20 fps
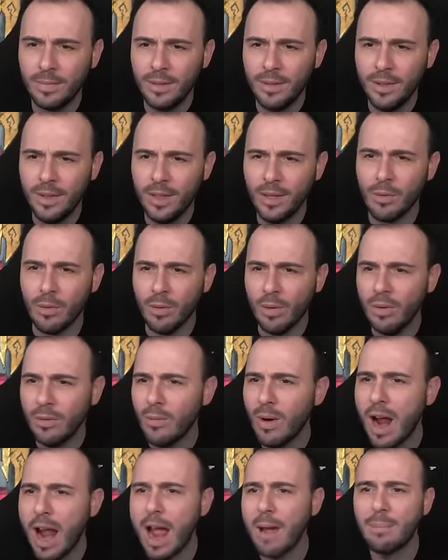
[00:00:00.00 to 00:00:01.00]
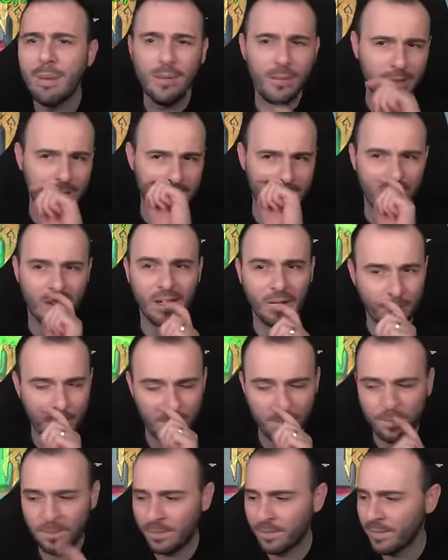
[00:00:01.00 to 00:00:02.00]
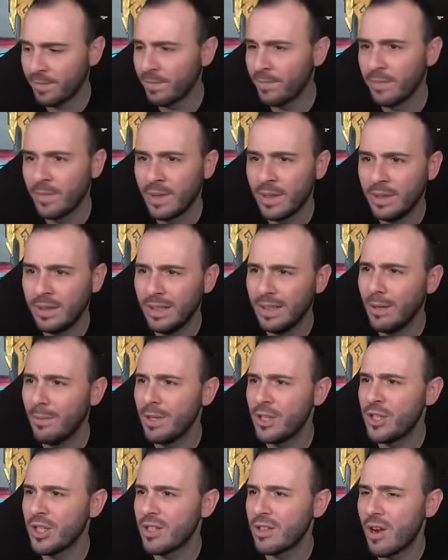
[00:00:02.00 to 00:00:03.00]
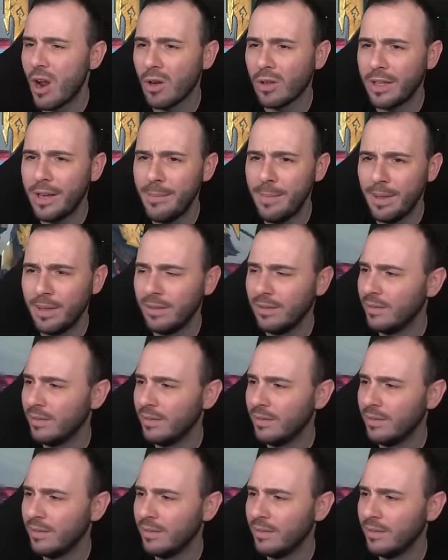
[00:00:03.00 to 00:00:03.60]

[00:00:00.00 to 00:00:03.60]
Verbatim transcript: Yo, what happened with this one? Didn't we just lock him?